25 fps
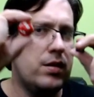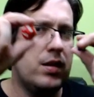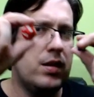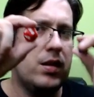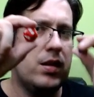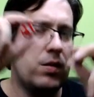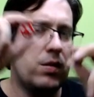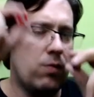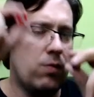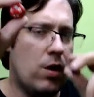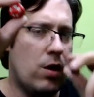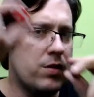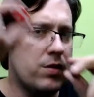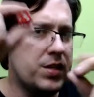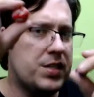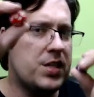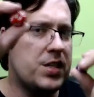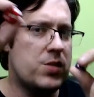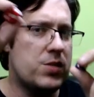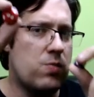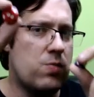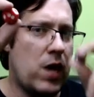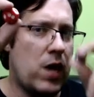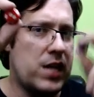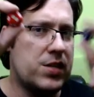while this is
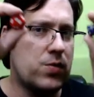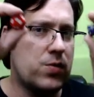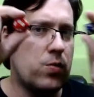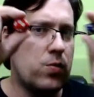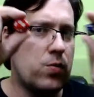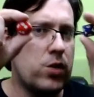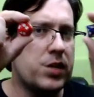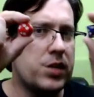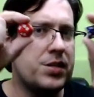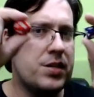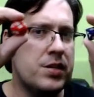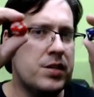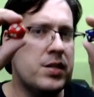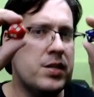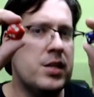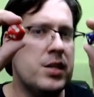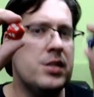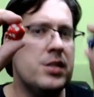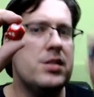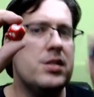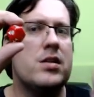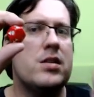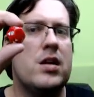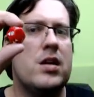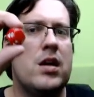weighted worse than
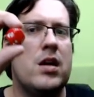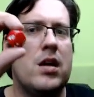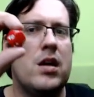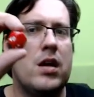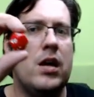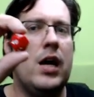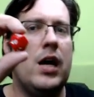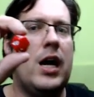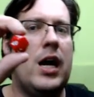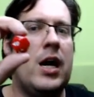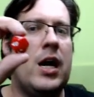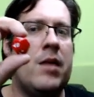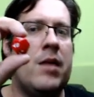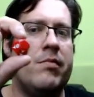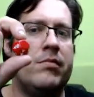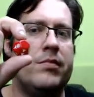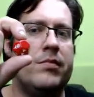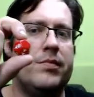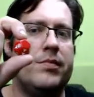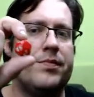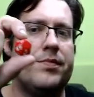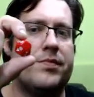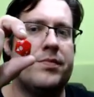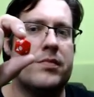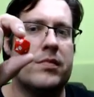this, not
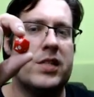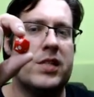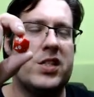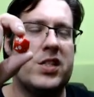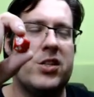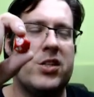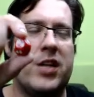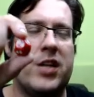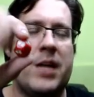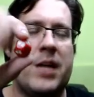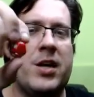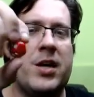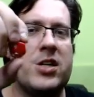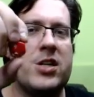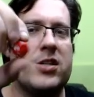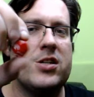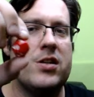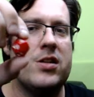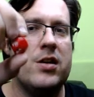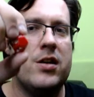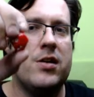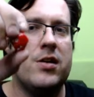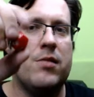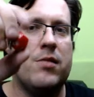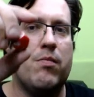that much,
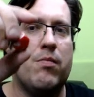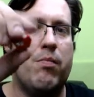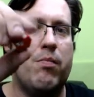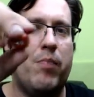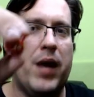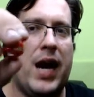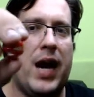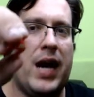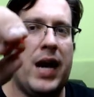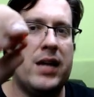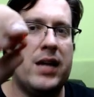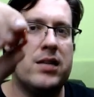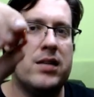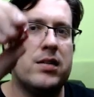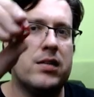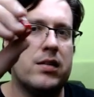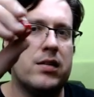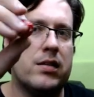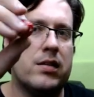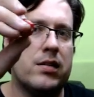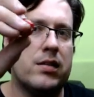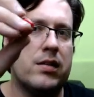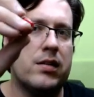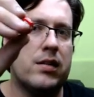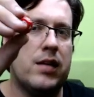but
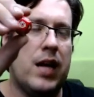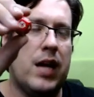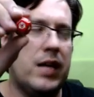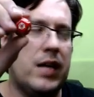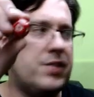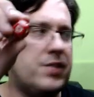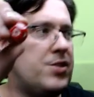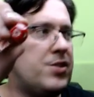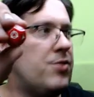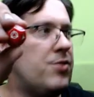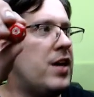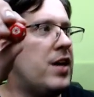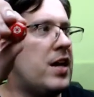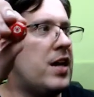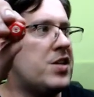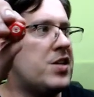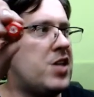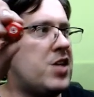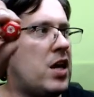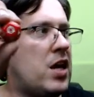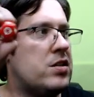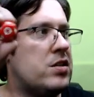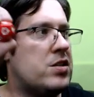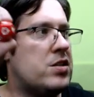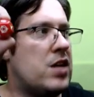until you get
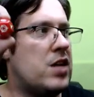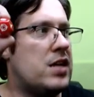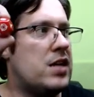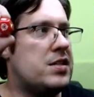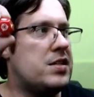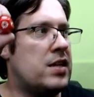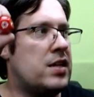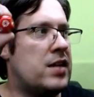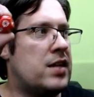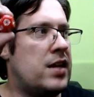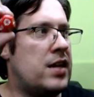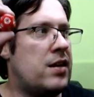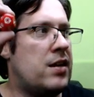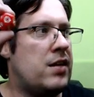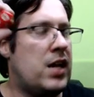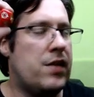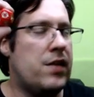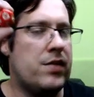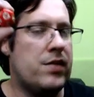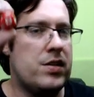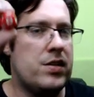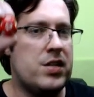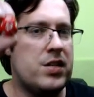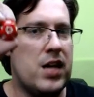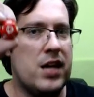challenge dice in, they don't have a
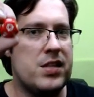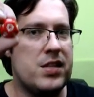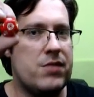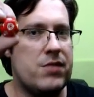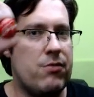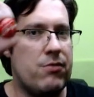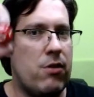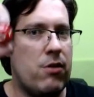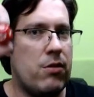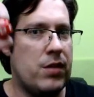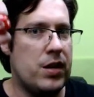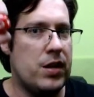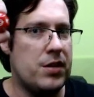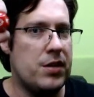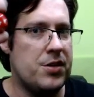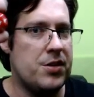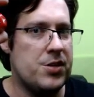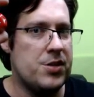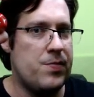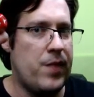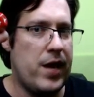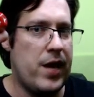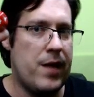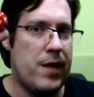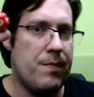chance of rolling a
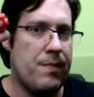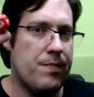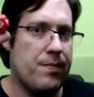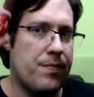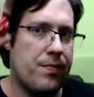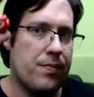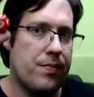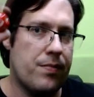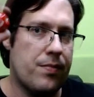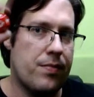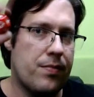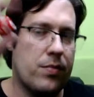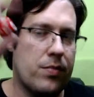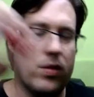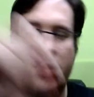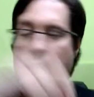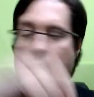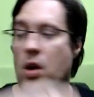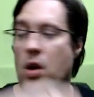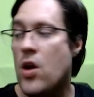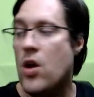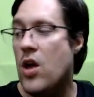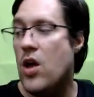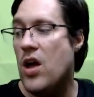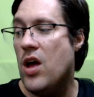despair.
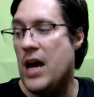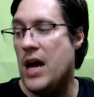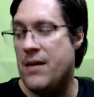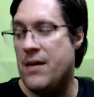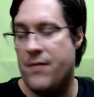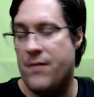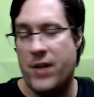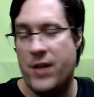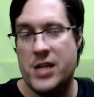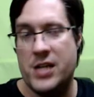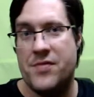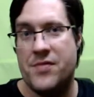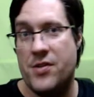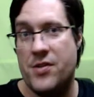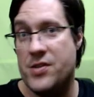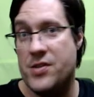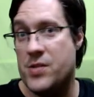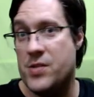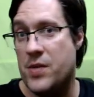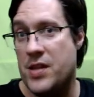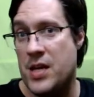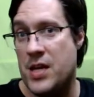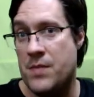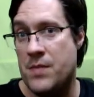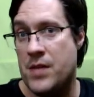And vice versa with
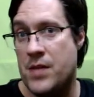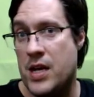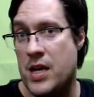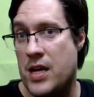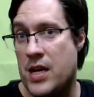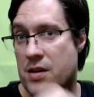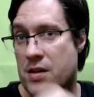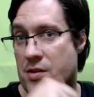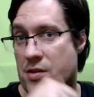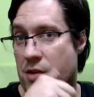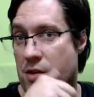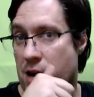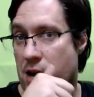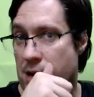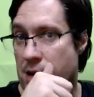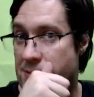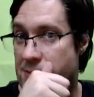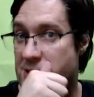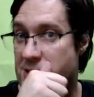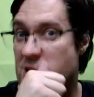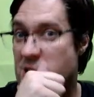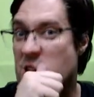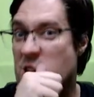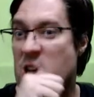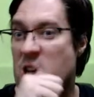them getting triumphs.
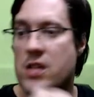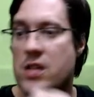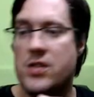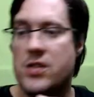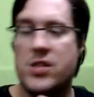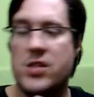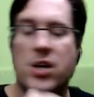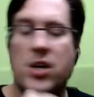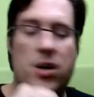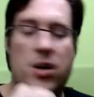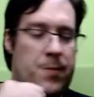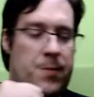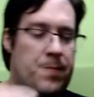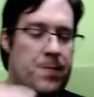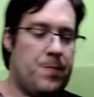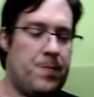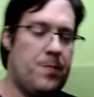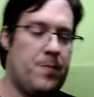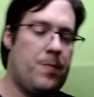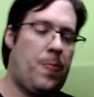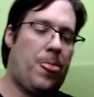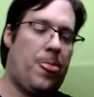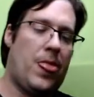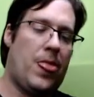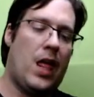So
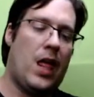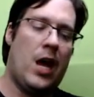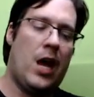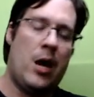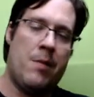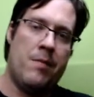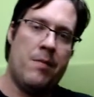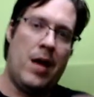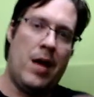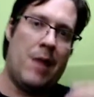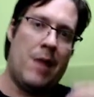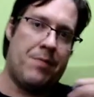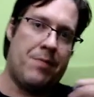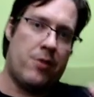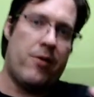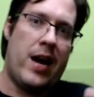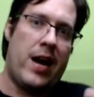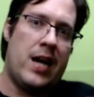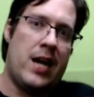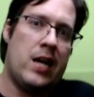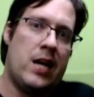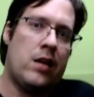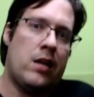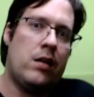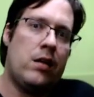
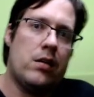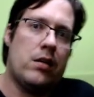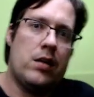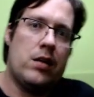upgrading,